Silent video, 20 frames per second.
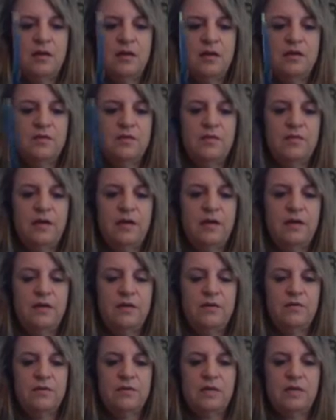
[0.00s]

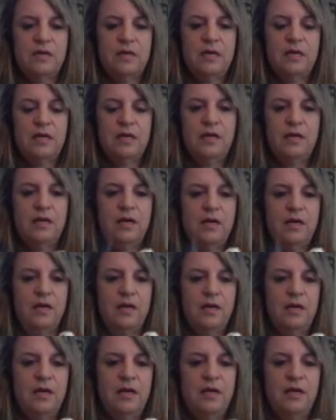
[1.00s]
around.
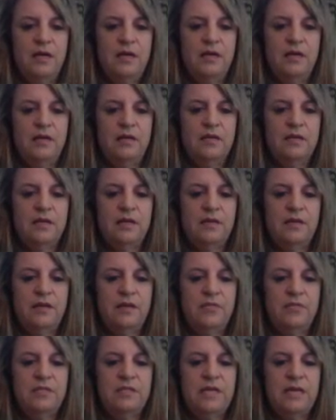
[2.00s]
And I
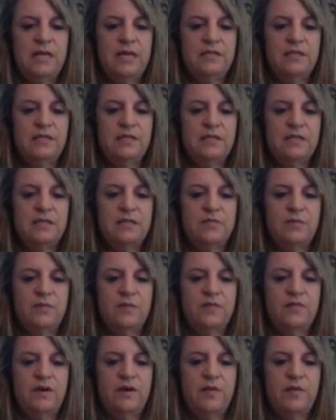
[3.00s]
think we had this in one
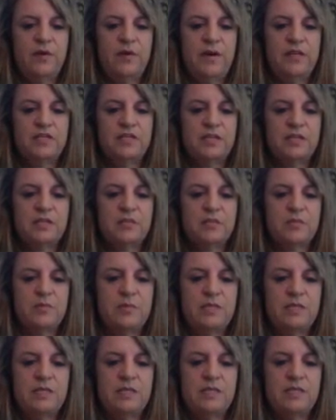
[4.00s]
of our projects when
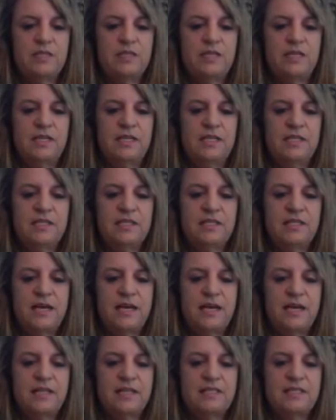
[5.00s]
we did the
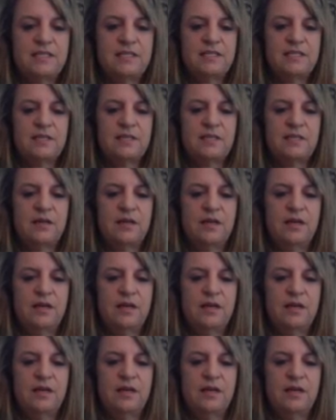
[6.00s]
insects.